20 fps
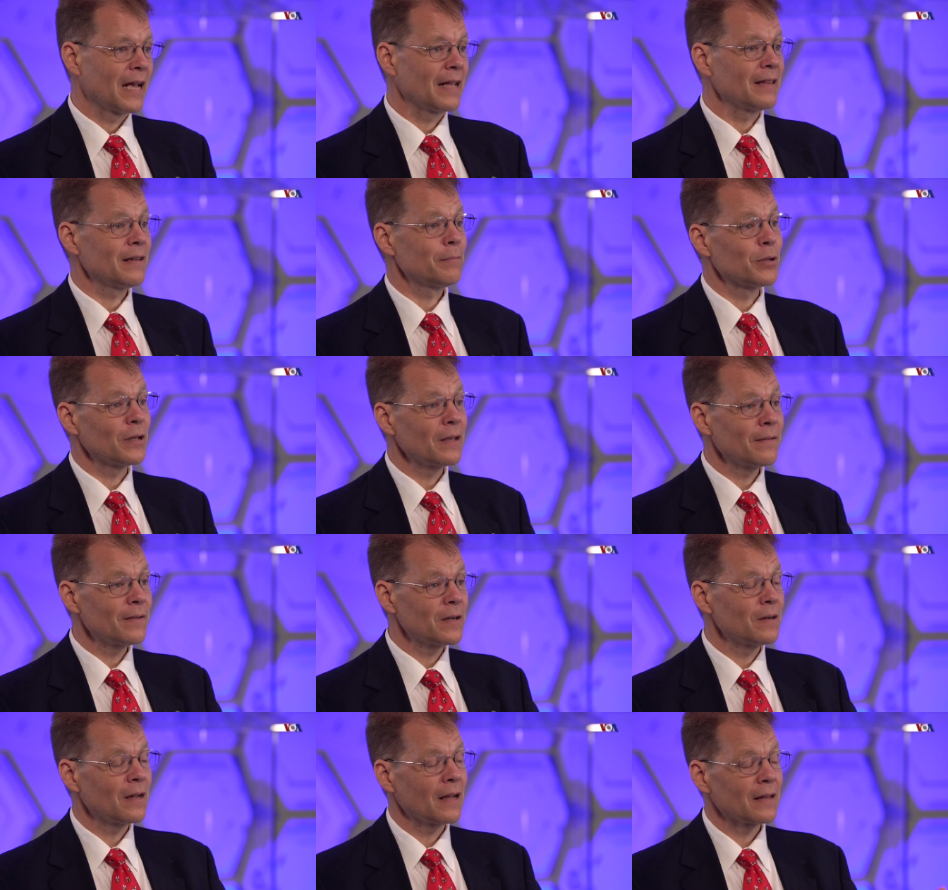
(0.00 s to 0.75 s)
And
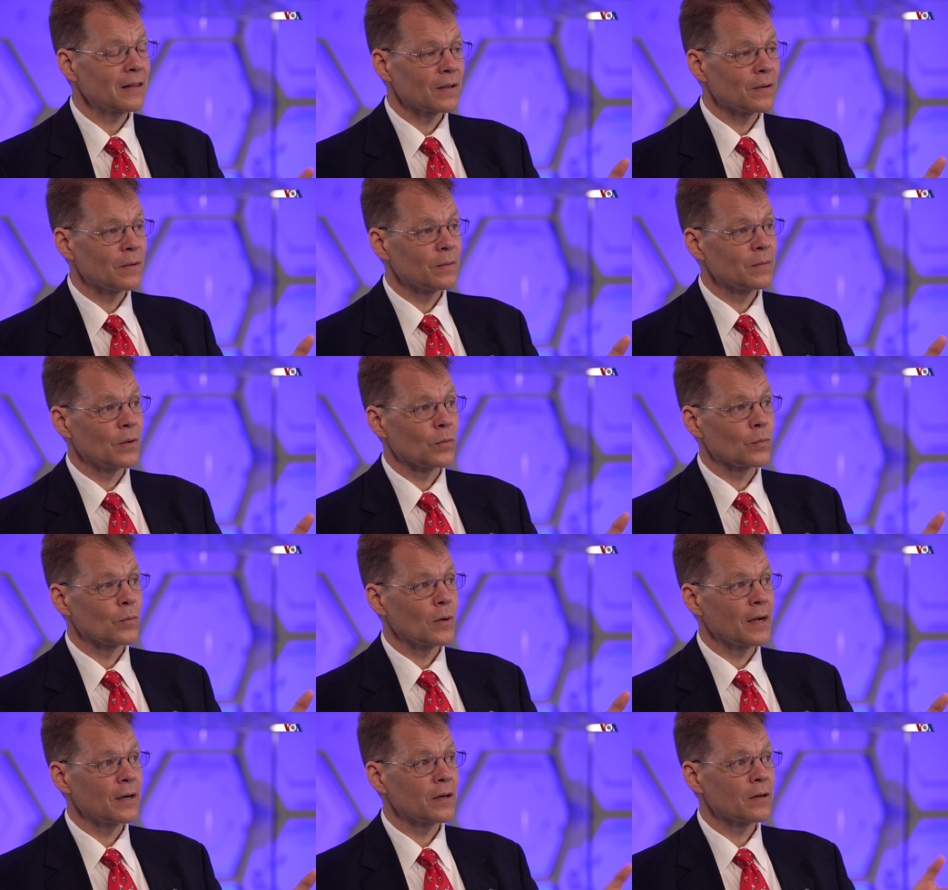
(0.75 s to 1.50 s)
believe it or not, the,
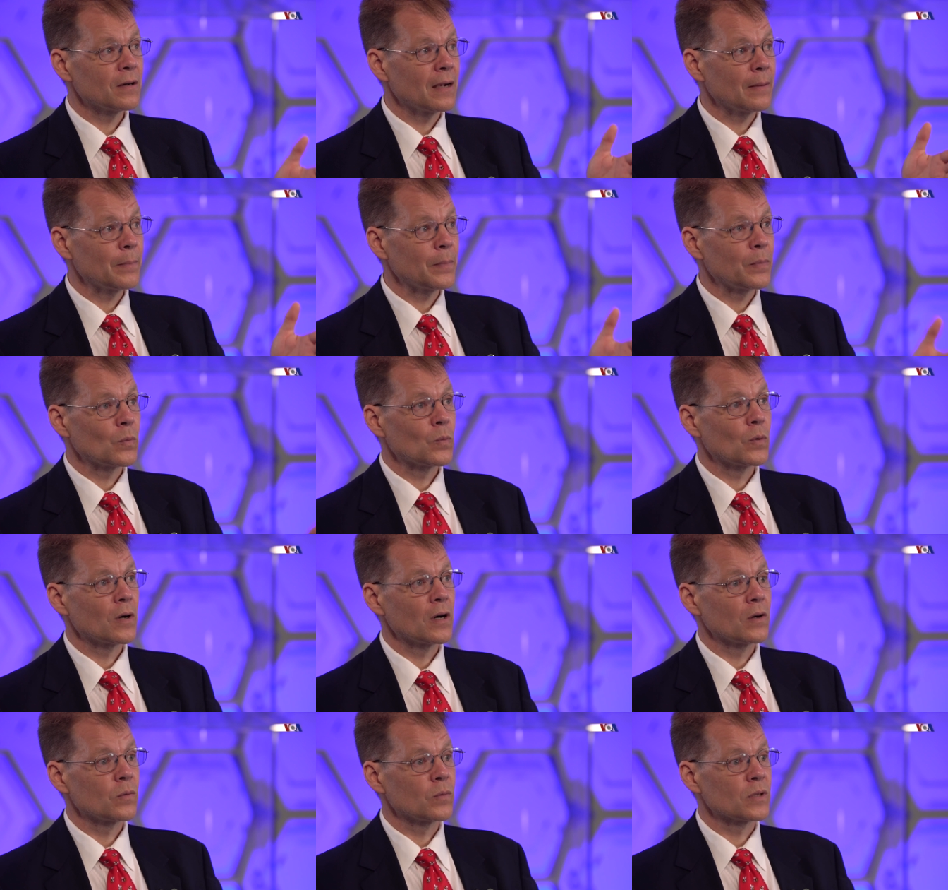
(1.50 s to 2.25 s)
the runner-up
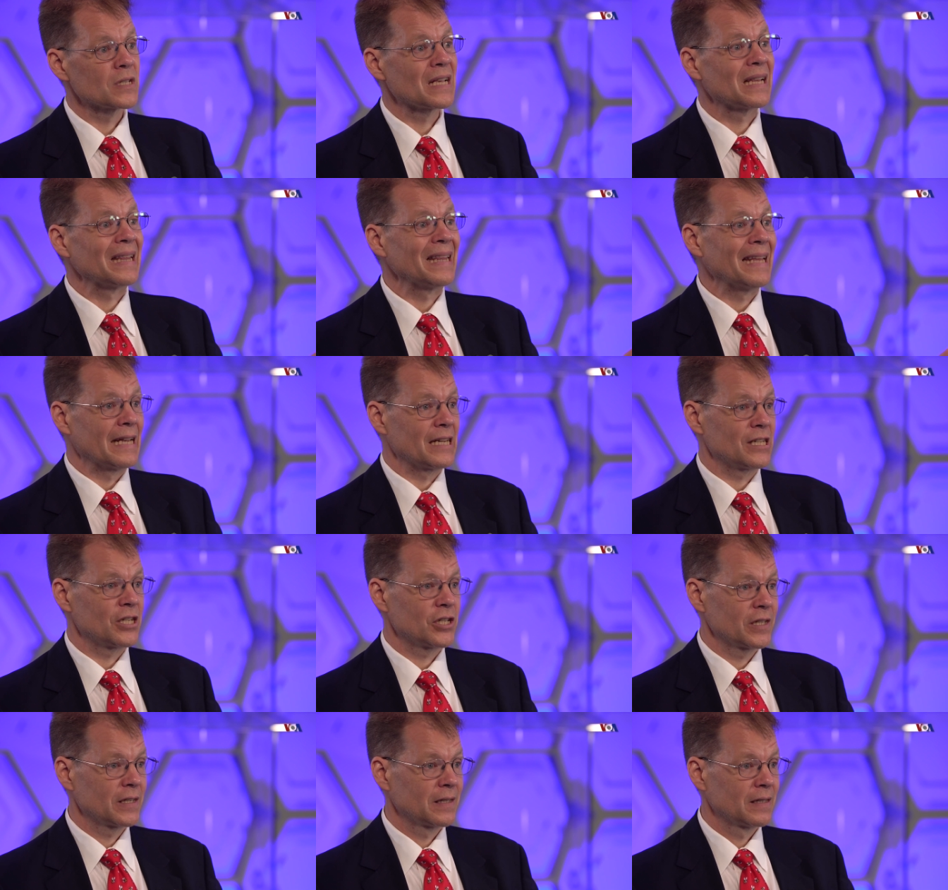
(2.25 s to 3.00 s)
word was
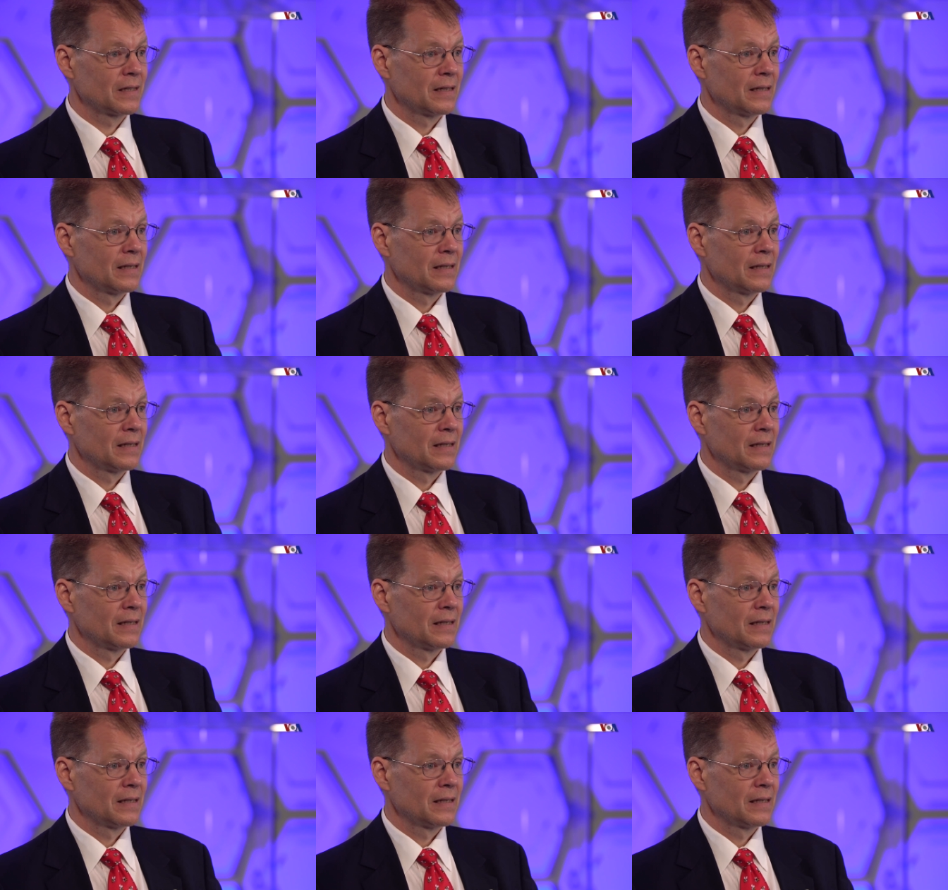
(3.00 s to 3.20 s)
glitch.